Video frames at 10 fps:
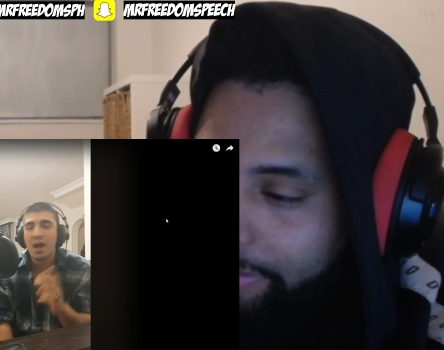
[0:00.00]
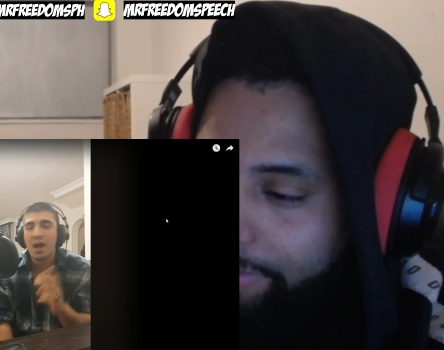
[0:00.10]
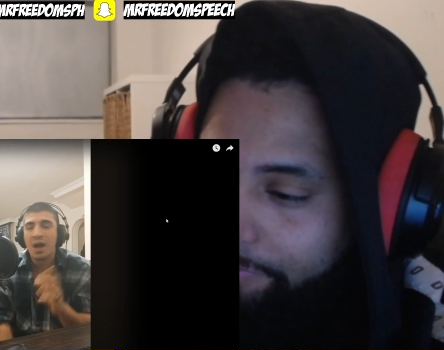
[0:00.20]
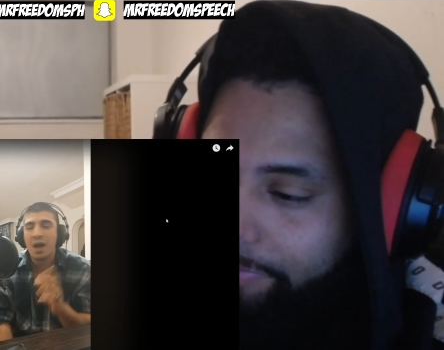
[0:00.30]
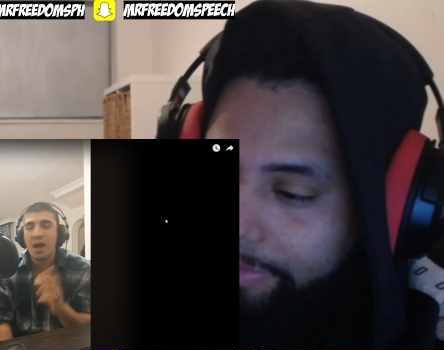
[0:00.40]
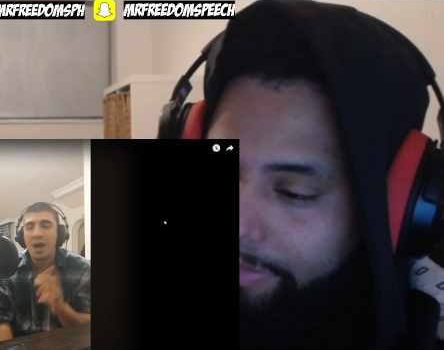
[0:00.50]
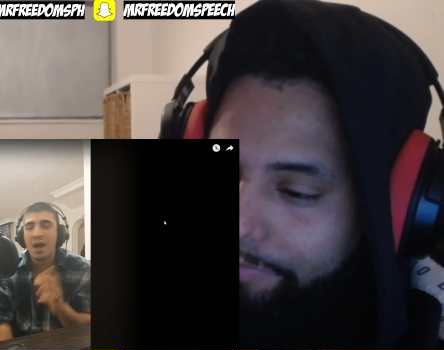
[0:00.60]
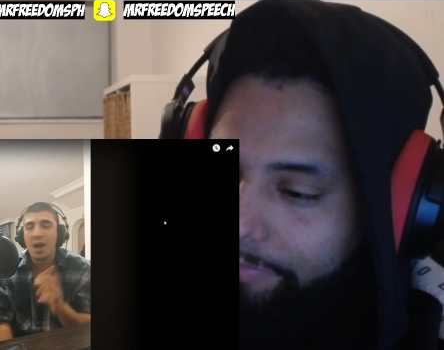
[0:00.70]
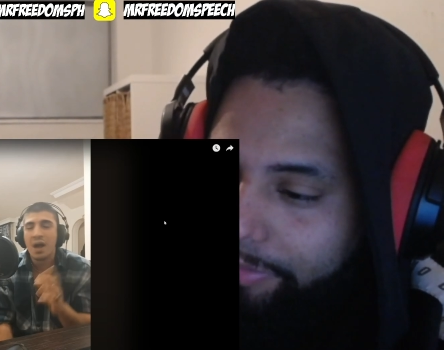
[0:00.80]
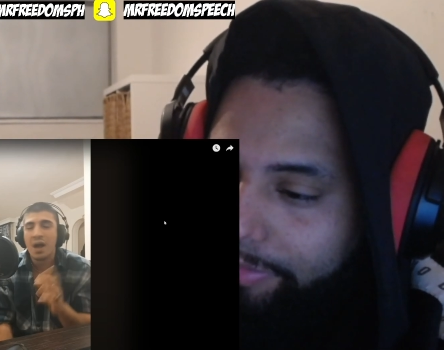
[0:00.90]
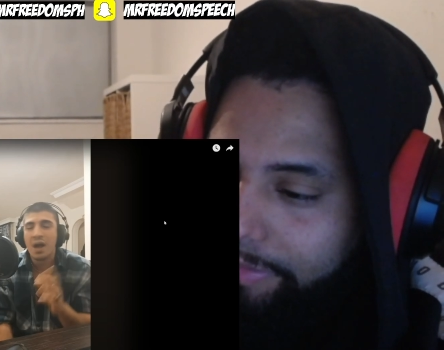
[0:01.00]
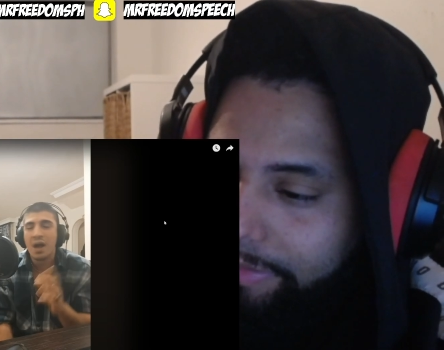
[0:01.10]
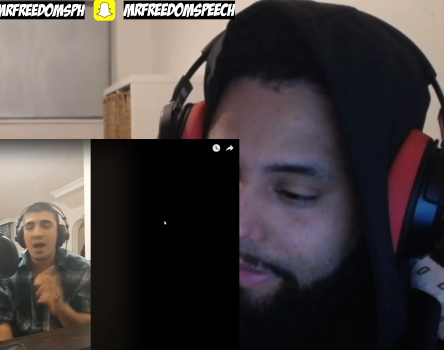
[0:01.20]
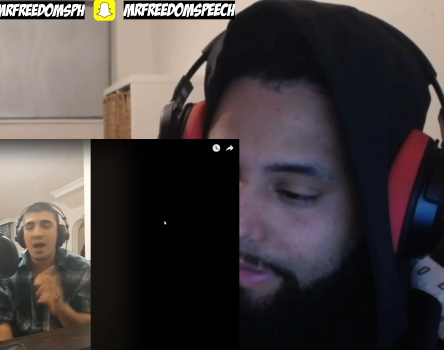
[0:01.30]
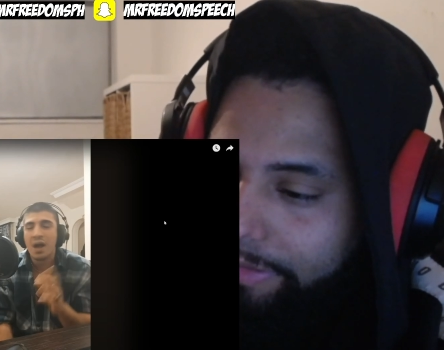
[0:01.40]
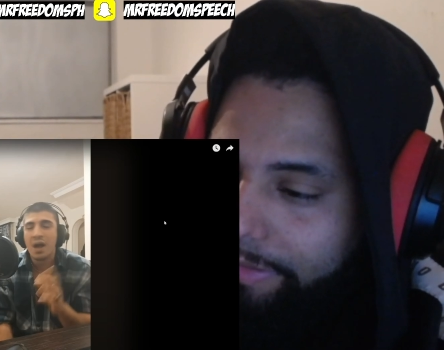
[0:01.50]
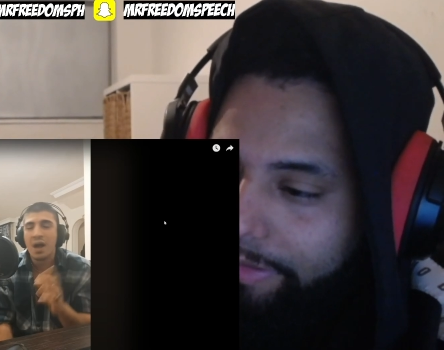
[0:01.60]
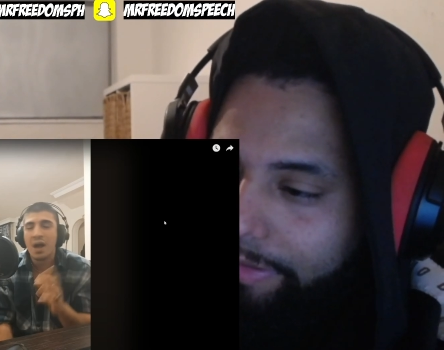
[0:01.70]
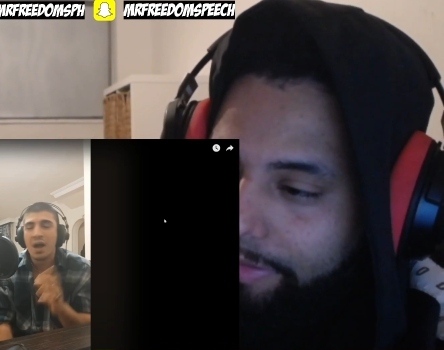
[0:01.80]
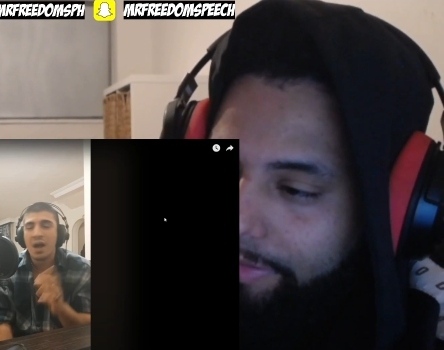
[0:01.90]
Speaker 1: definitely, definitely you can see
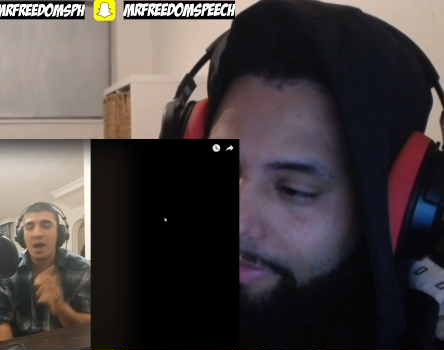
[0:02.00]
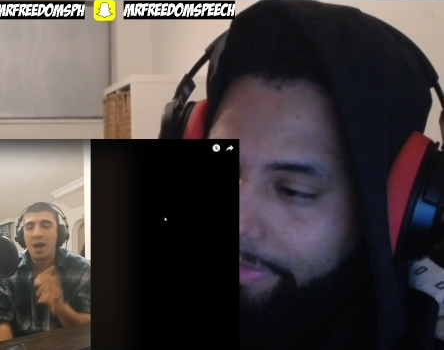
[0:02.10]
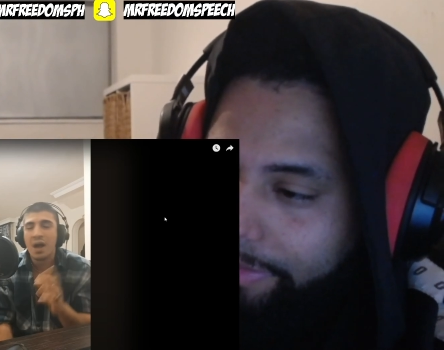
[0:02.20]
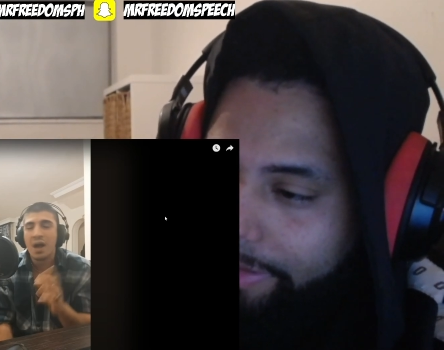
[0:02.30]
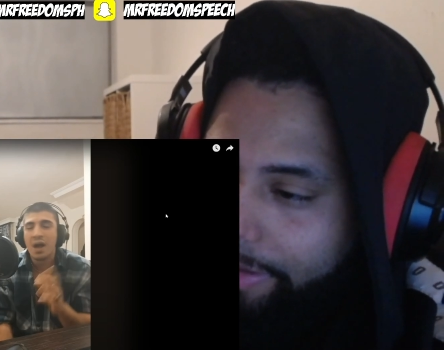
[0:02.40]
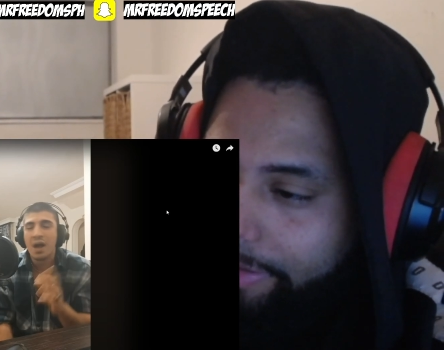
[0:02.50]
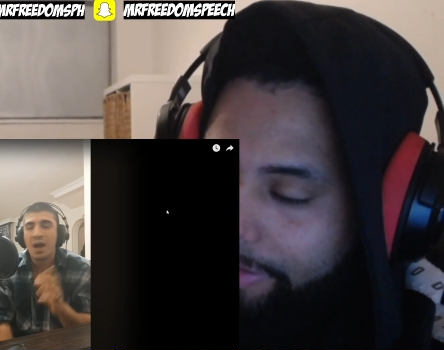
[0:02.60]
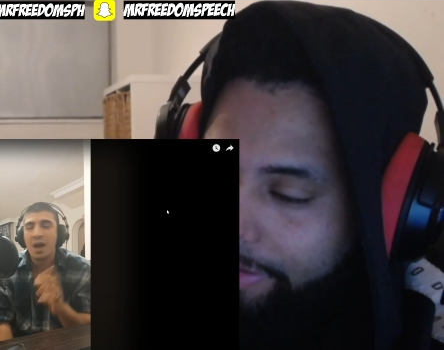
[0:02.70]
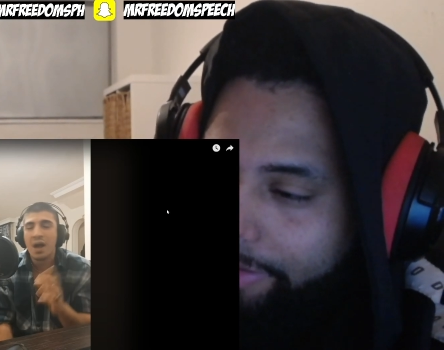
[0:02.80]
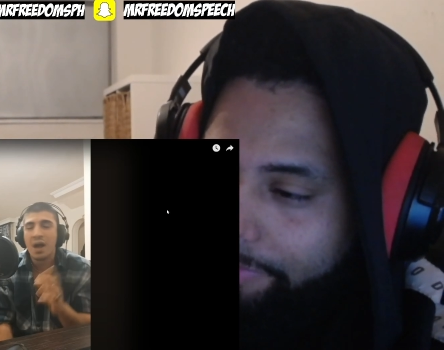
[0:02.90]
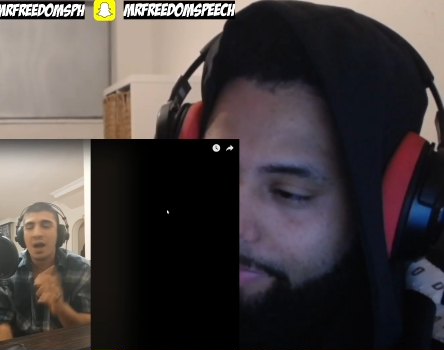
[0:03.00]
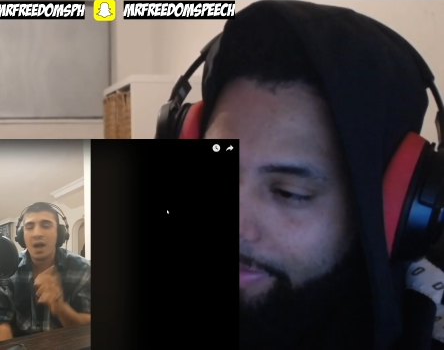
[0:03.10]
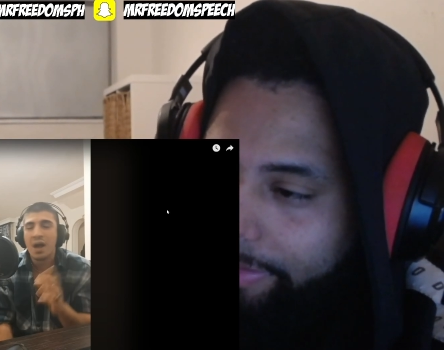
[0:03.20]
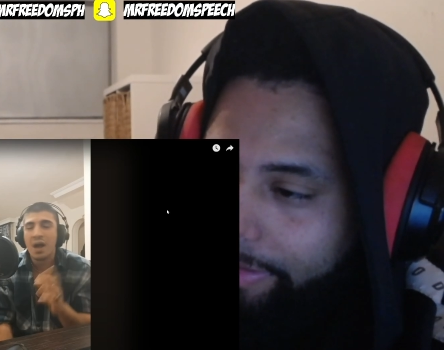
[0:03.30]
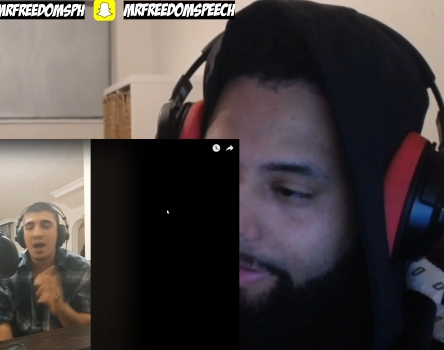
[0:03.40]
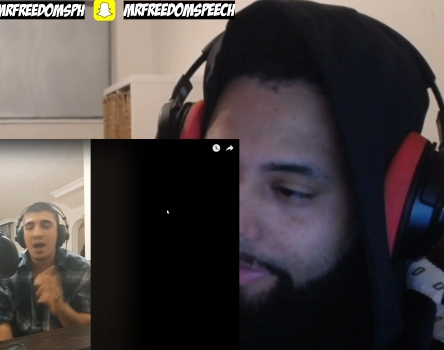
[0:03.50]
like yeah man, he is